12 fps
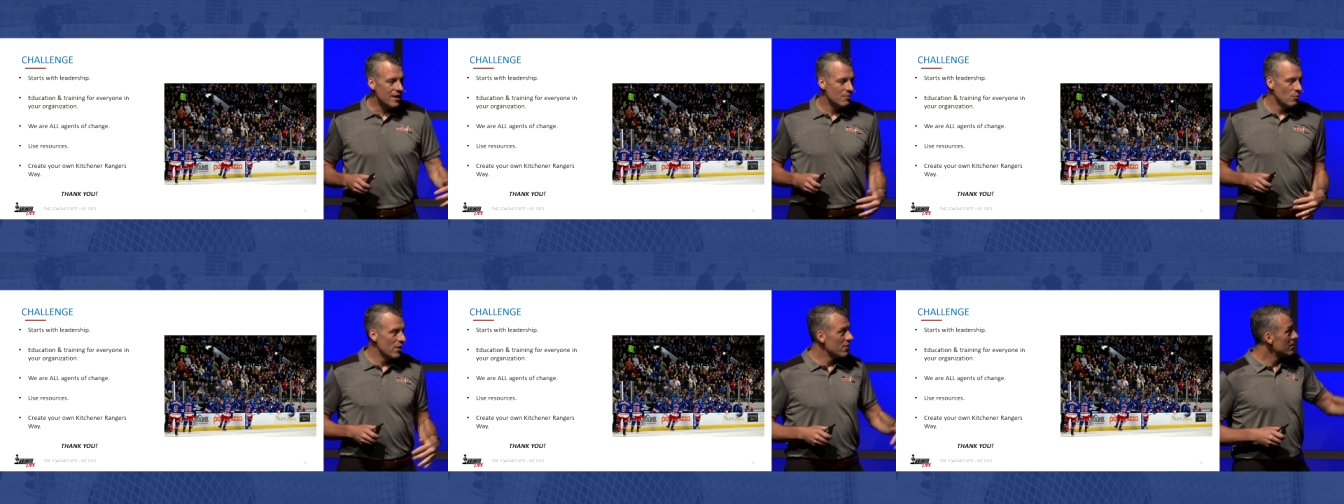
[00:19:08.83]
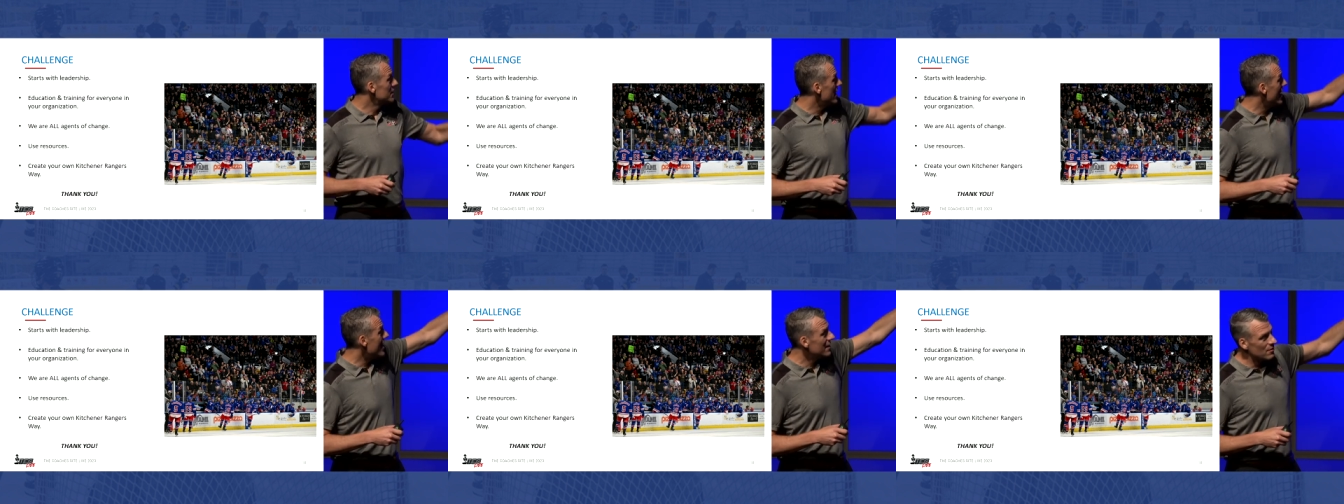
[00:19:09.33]
it, whether
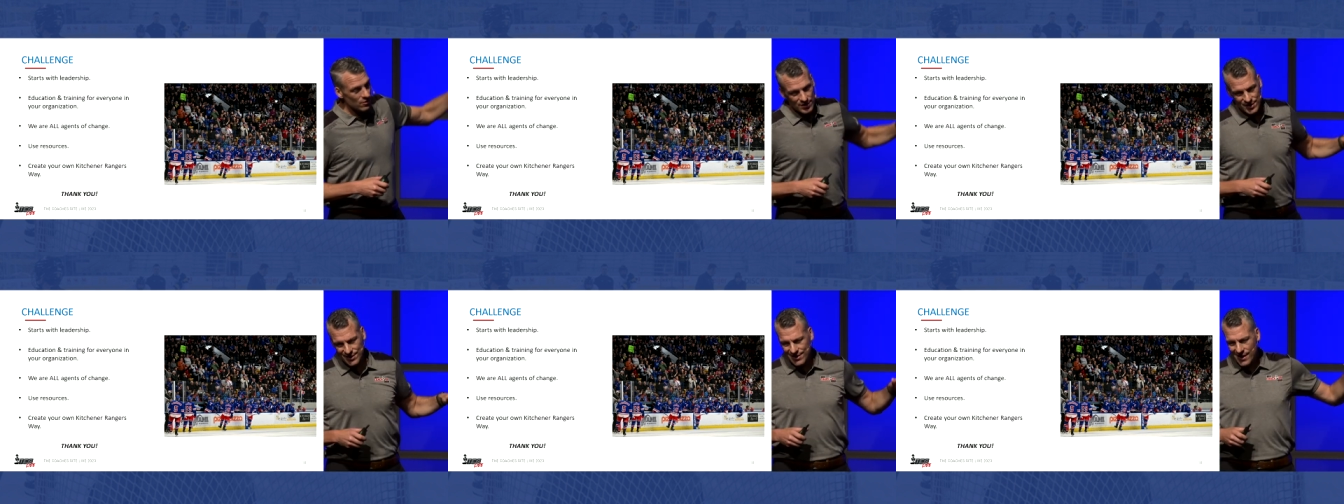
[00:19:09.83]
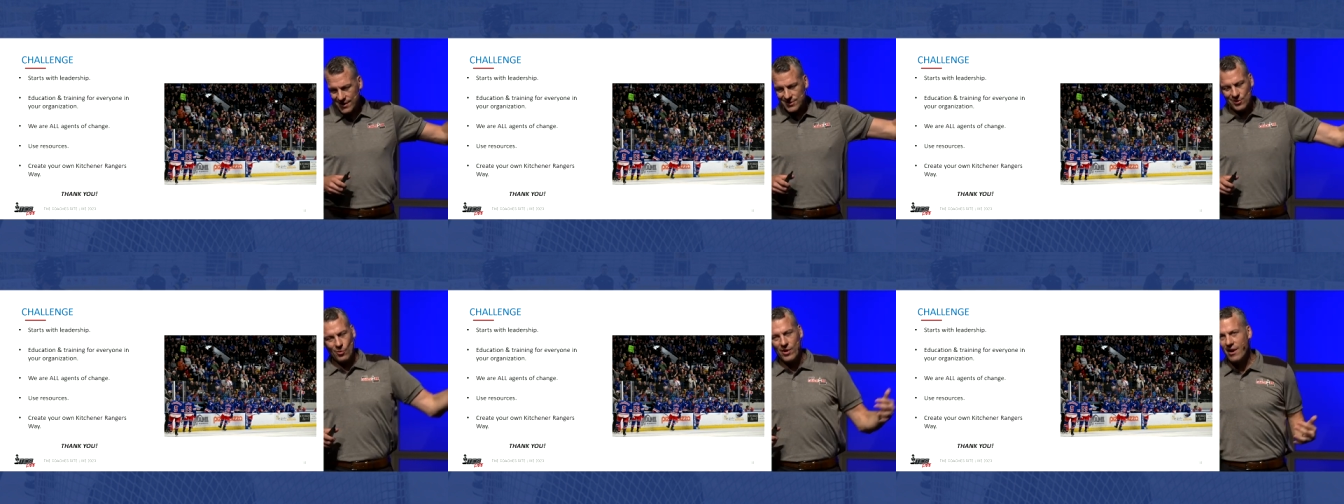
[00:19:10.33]
it's 8 or
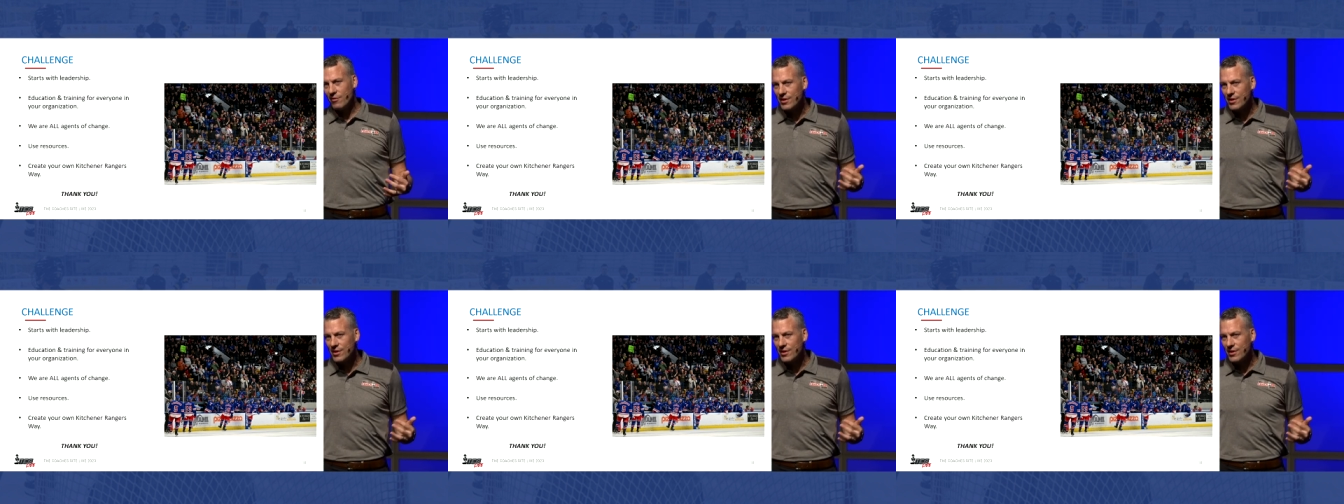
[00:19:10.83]
6 or